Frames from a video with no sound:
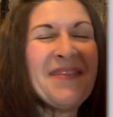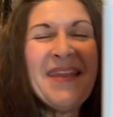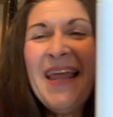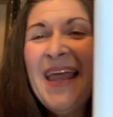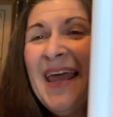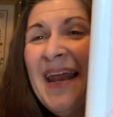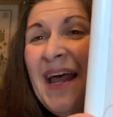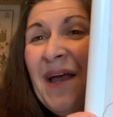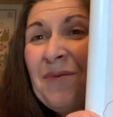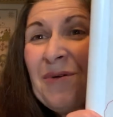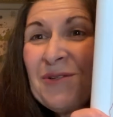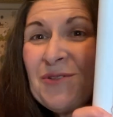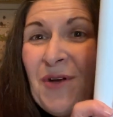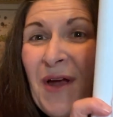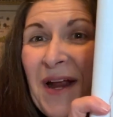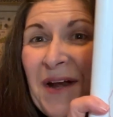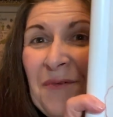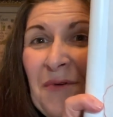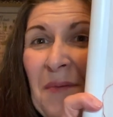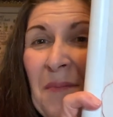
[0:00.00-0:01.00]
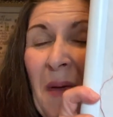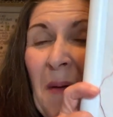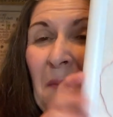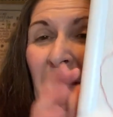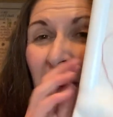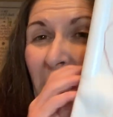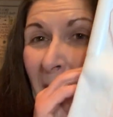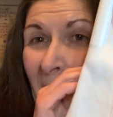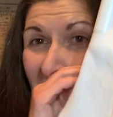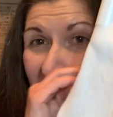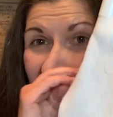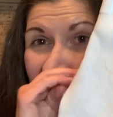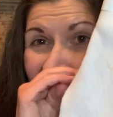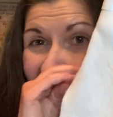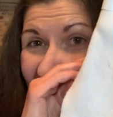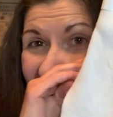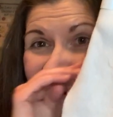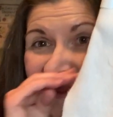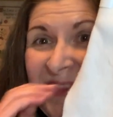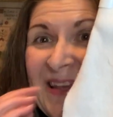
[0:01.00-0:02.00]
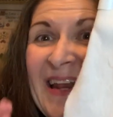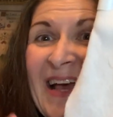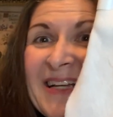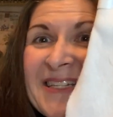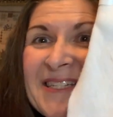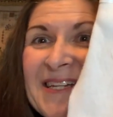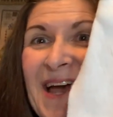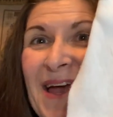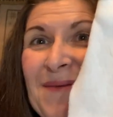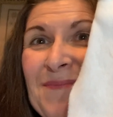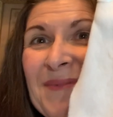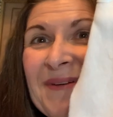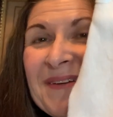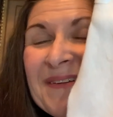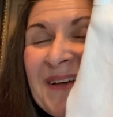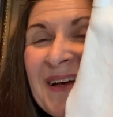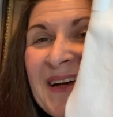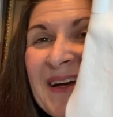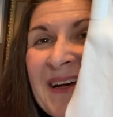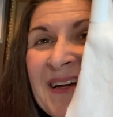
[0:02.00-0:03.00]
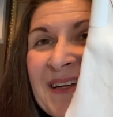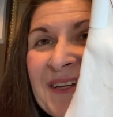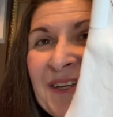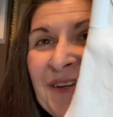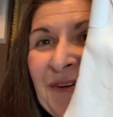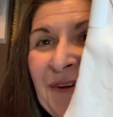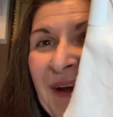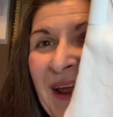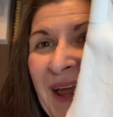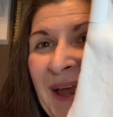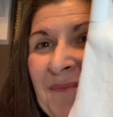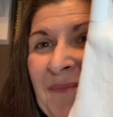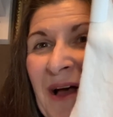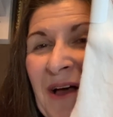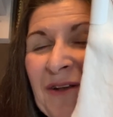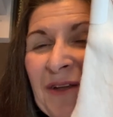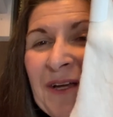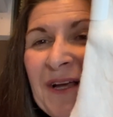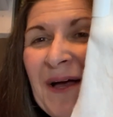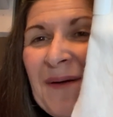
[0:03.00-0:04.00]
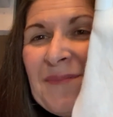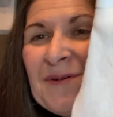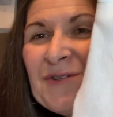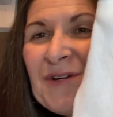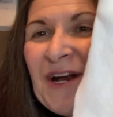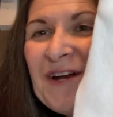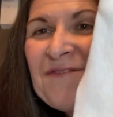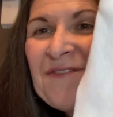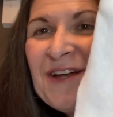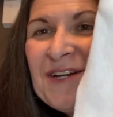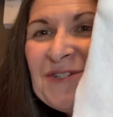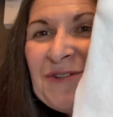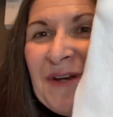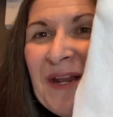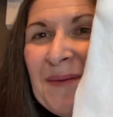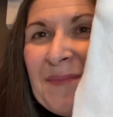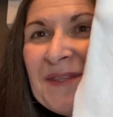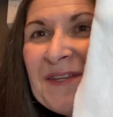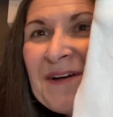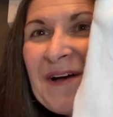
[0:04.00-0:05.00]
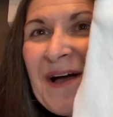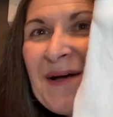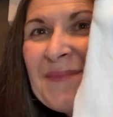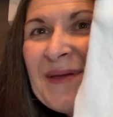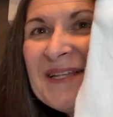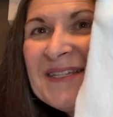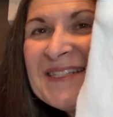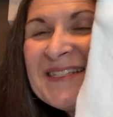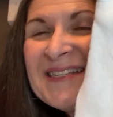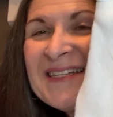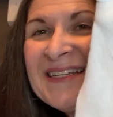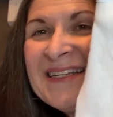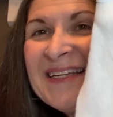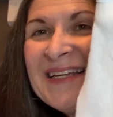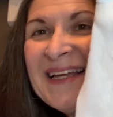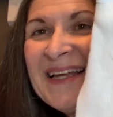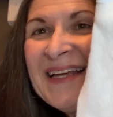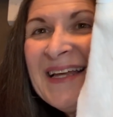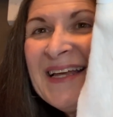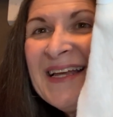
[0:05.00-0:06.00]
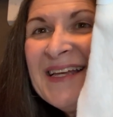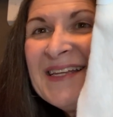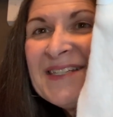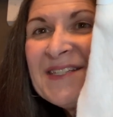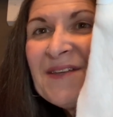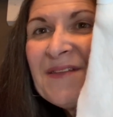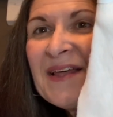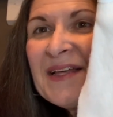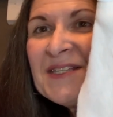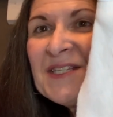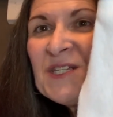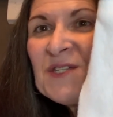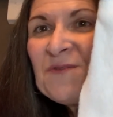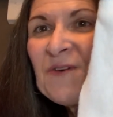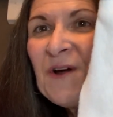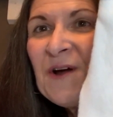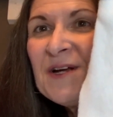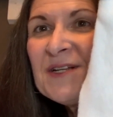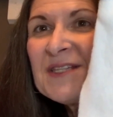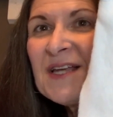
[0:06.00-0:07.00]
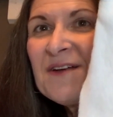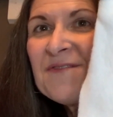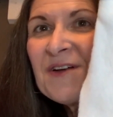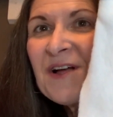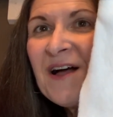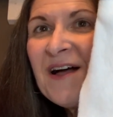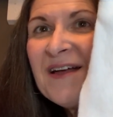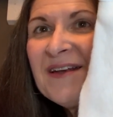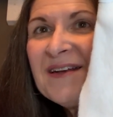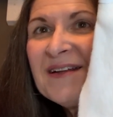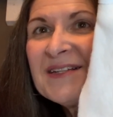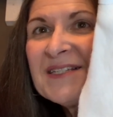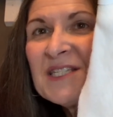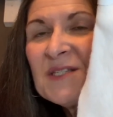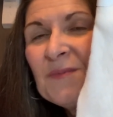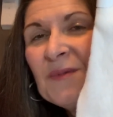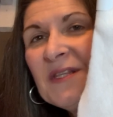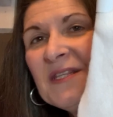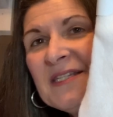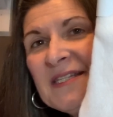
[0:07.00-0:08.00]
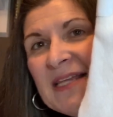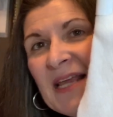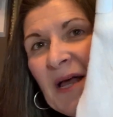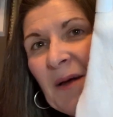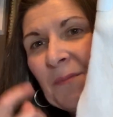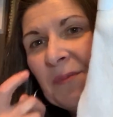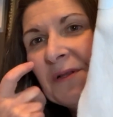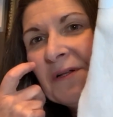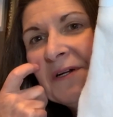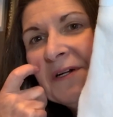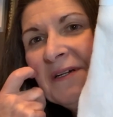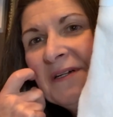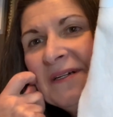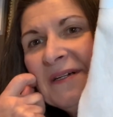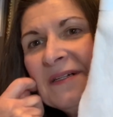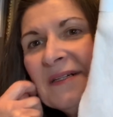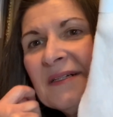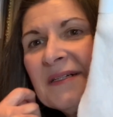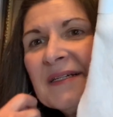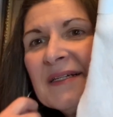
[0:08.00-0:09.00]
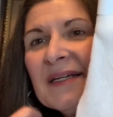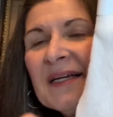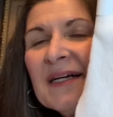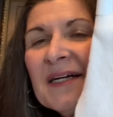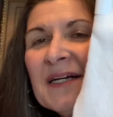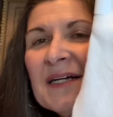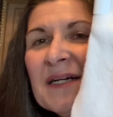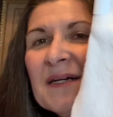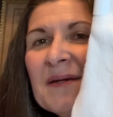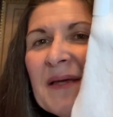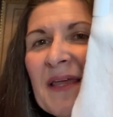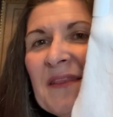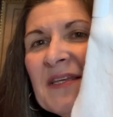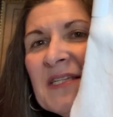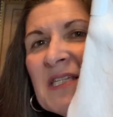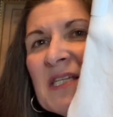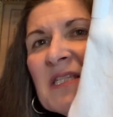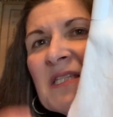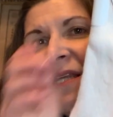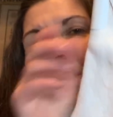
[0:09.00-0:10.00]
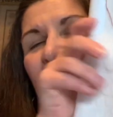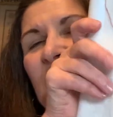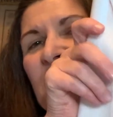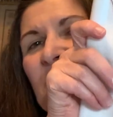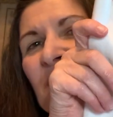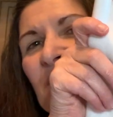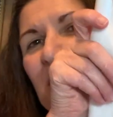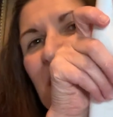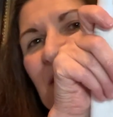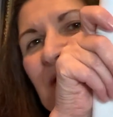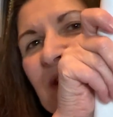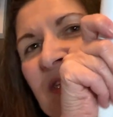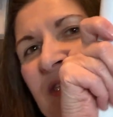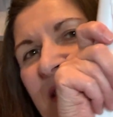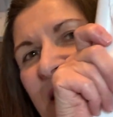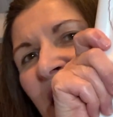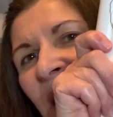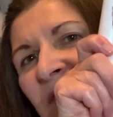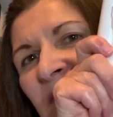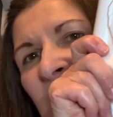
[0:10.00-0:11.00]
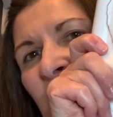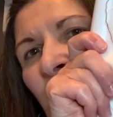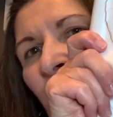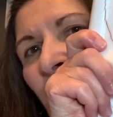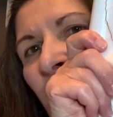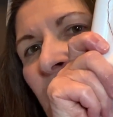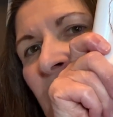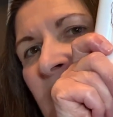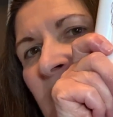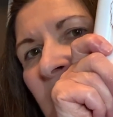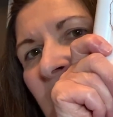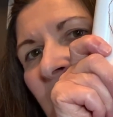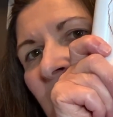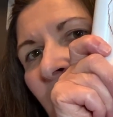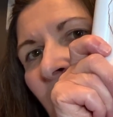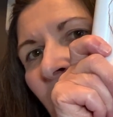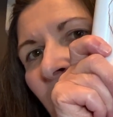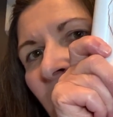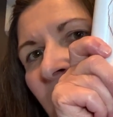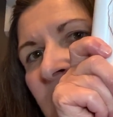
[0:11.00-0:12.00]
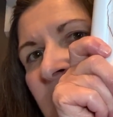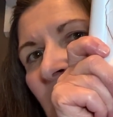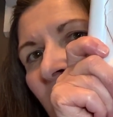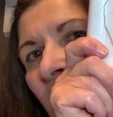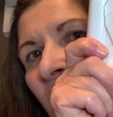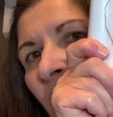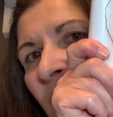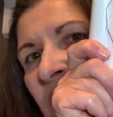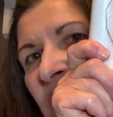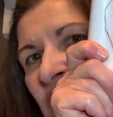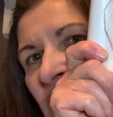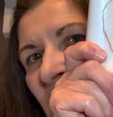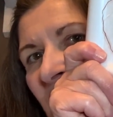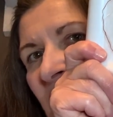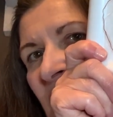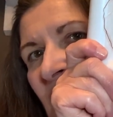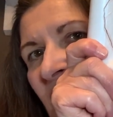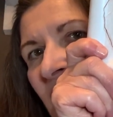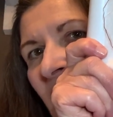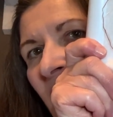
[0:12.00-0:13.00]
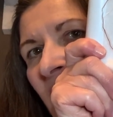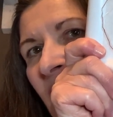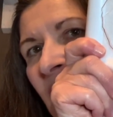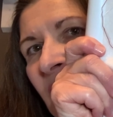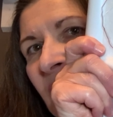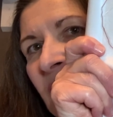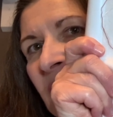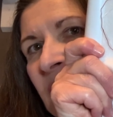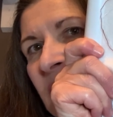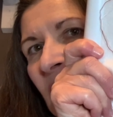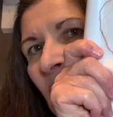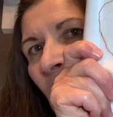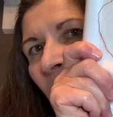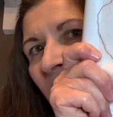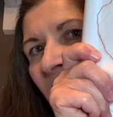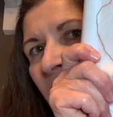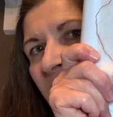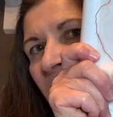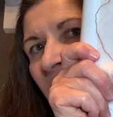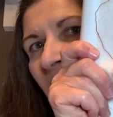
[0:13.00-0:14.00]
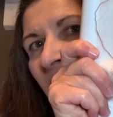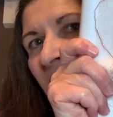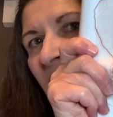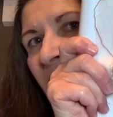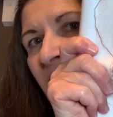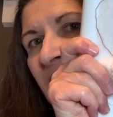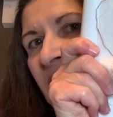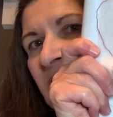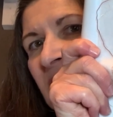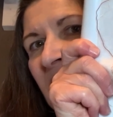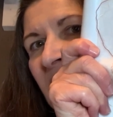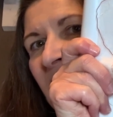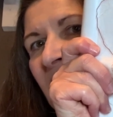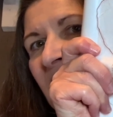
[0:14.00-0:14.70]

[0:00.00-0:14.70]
And I will try to remember the next time uh, your name. I'll look up and try to find your name in the comments. So that's as far as I've gotten on Smith Sampler. Uh, and this is the, so see how this border is a lot more, it's always changing colors and where the colors